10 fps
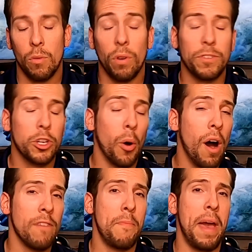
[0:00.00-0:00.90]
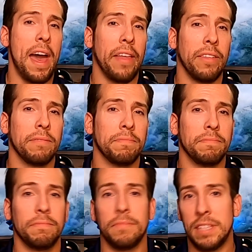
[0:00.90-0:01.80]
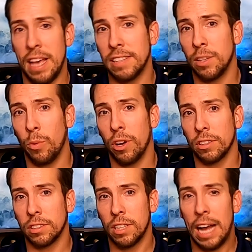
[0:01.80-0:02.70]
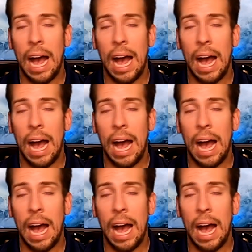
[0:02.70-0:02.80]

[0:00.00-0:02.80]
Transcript: Well, if you go off math, yes, it works.